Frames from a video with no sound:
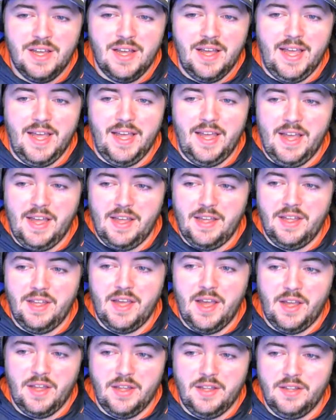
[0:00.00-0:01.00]

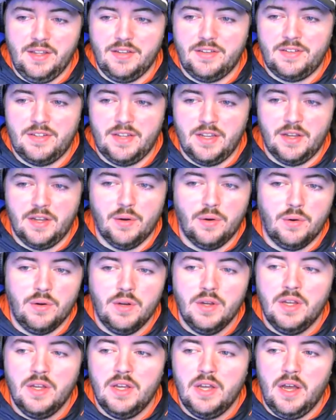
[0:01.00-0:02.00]
a single
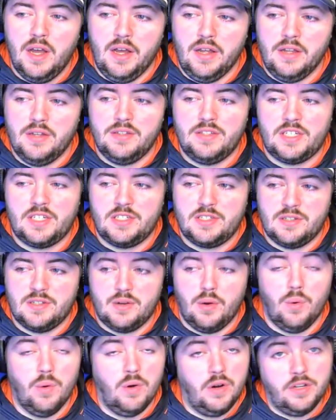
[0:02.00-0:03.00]

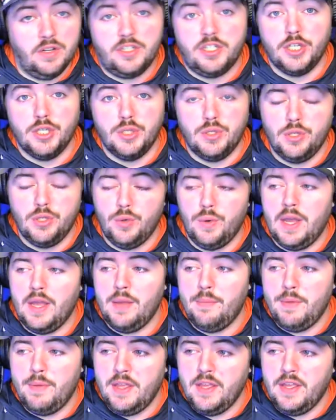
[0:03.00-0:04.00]
scored 2
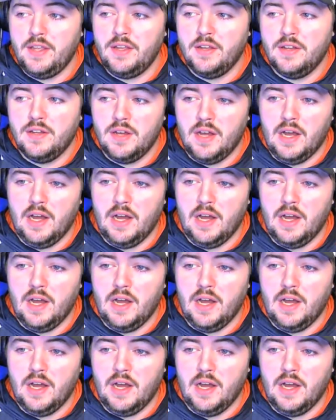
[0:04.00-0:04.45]
UAB